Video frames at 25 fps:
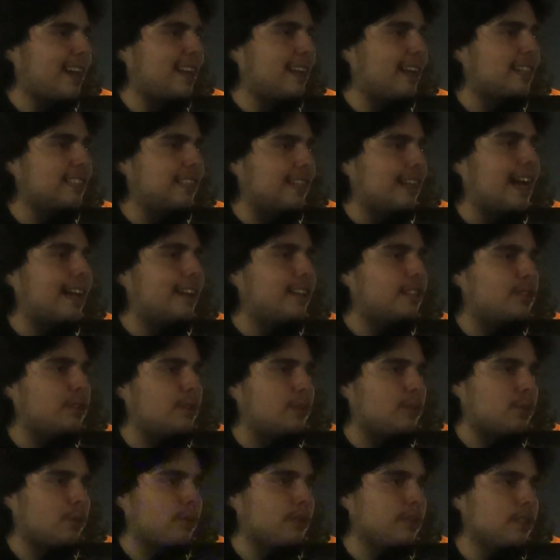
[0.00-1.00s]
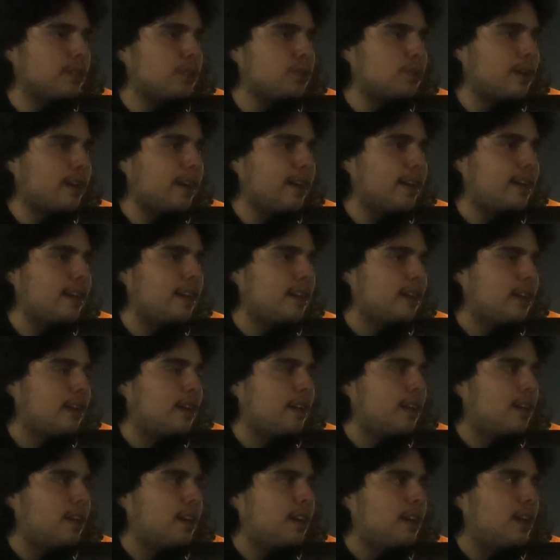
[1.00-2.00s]
kind of has an attitude towards us, right?
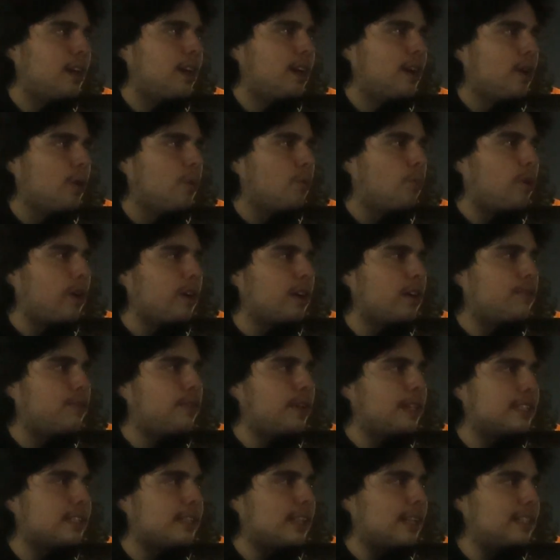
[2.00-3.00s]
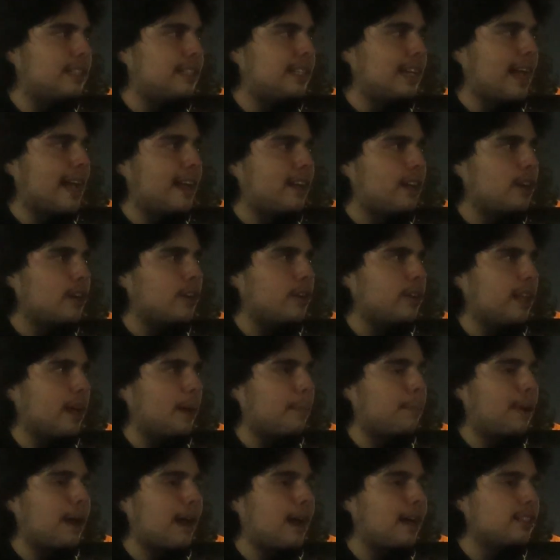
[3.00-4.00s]
Mm-hmm what if it's the janitor
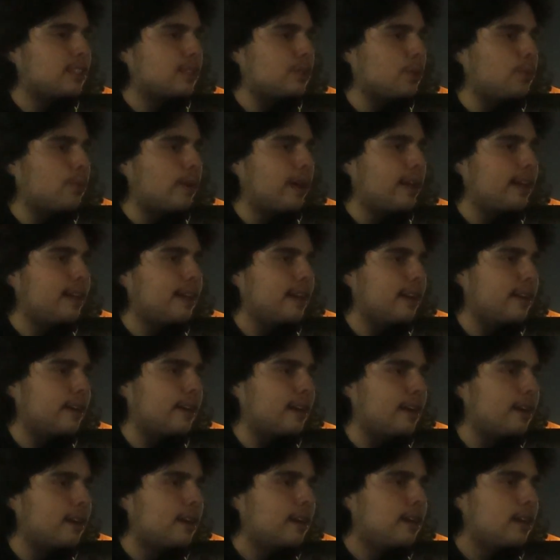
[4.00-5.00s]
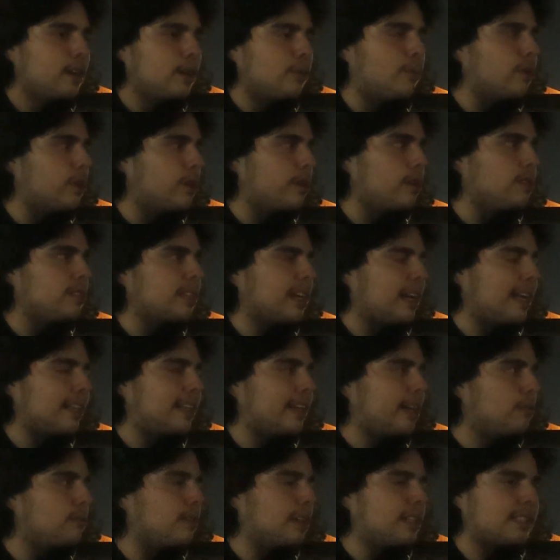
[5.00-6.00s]
that passed away here? Well, no, it was like I
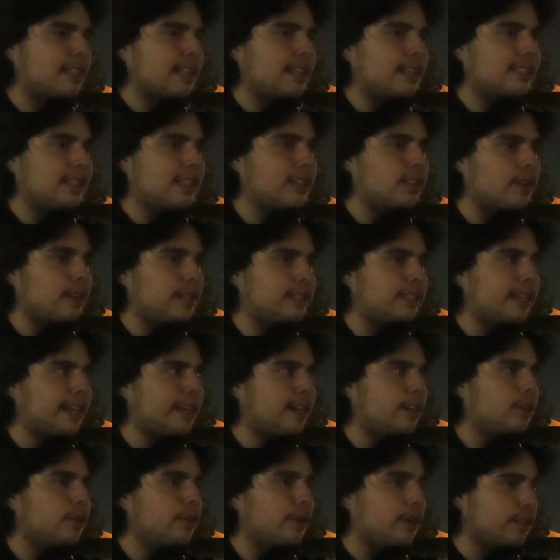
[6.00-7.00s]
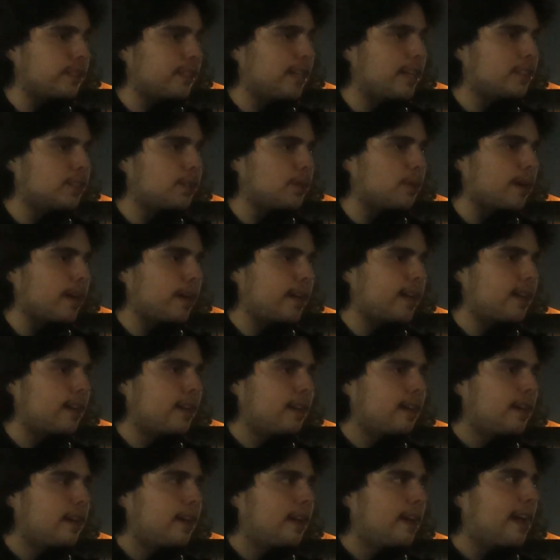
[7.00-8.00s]
think it said it's either a janitor or a teacher, right?
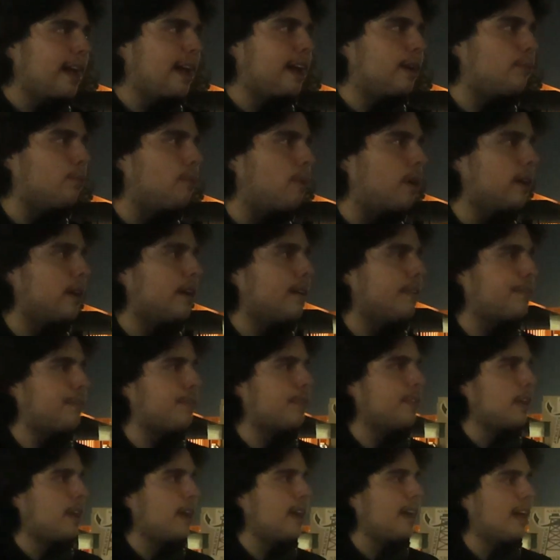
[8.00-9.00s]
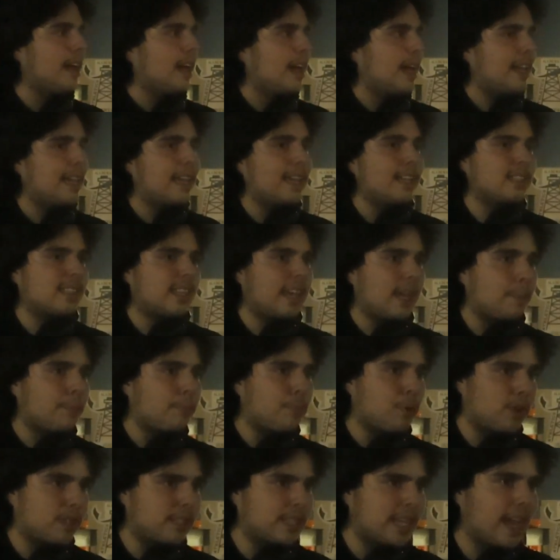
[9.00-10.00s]
And what if he's like
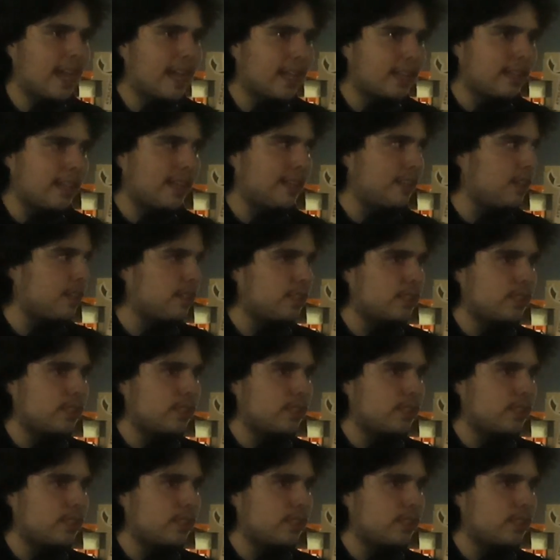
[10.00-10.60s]
protecting the